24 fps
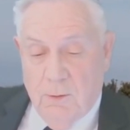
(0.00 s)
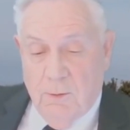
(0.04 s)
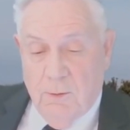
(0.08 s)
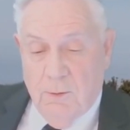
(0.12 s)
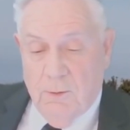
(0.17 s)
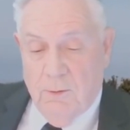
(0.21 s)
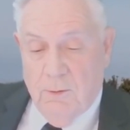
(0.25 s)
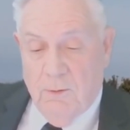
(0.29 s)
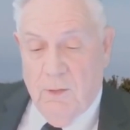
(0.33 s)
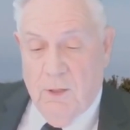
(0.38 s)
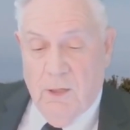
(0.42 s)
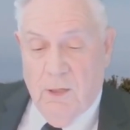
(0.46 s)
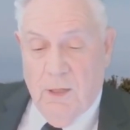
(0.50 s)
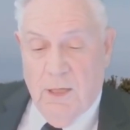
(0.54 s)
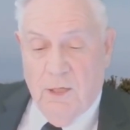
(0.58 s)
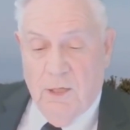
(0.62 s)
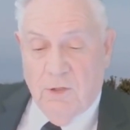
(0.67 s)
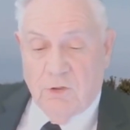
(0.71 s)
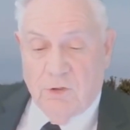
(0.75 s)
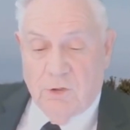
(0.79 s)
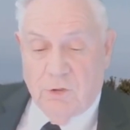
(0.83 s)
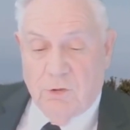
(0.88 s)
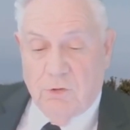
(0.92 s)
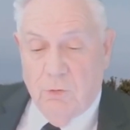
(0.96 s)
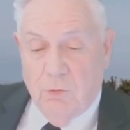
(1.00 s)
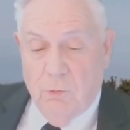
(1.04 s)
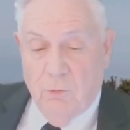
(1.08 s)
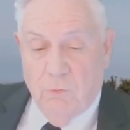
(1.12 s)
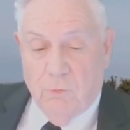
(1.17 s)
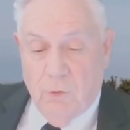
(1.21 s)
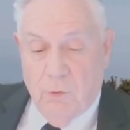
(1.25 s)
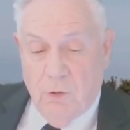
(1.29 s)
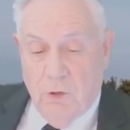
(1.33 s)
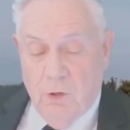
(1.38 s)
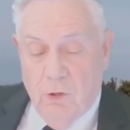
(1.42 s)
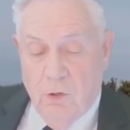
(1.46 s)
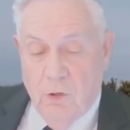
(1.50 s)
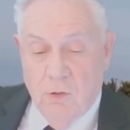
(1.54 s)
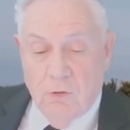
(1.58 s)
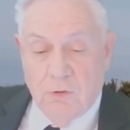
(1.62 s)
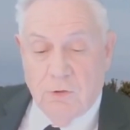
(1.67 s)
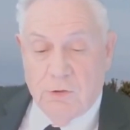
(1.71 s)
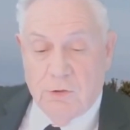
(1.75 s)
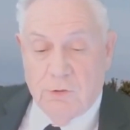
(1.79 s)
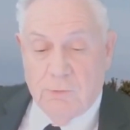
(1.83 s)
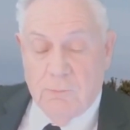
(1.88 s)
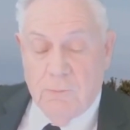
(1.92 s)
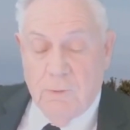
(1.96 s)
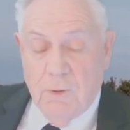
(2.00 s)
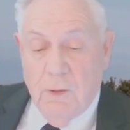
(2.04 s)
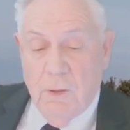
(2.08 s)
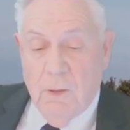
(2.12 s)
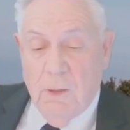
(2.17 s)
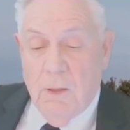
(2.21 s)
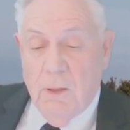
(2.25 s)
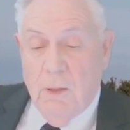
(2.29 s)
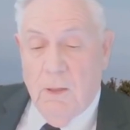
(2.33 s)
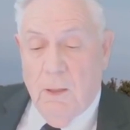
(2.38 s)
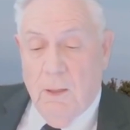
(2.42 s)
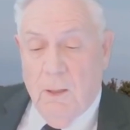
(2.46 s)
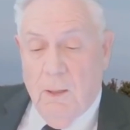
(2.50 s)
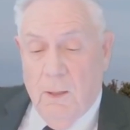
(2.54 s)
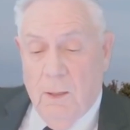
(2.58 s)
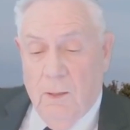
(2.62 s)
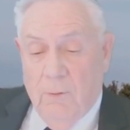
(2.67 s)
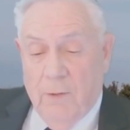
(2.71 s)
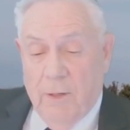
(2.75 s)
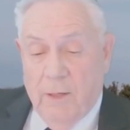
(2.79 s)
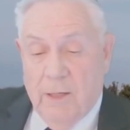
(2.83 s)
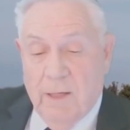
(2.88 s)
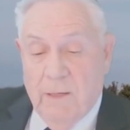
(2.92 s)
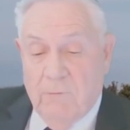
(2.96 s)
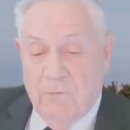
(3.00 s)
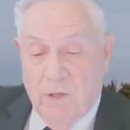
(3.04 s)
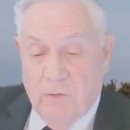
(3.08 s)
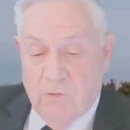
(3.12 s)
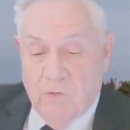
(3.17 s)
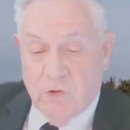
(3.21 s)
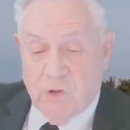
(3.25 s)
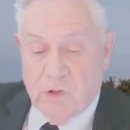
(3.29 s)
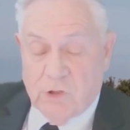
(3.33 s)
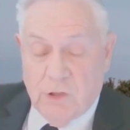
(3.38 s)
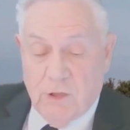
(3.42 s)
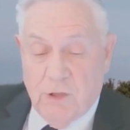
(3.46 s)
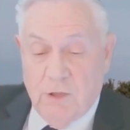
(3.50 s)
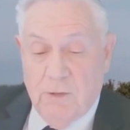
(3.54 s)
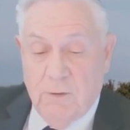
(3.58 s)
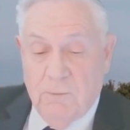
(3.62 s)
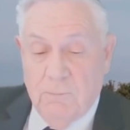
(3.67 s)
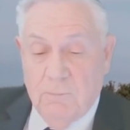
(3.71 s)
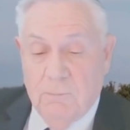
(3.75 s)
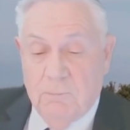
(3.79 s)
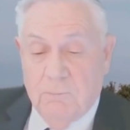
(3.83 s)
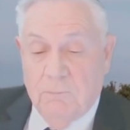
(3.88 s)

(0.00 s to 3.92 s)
in the last two or three years uh, than I've ever seen.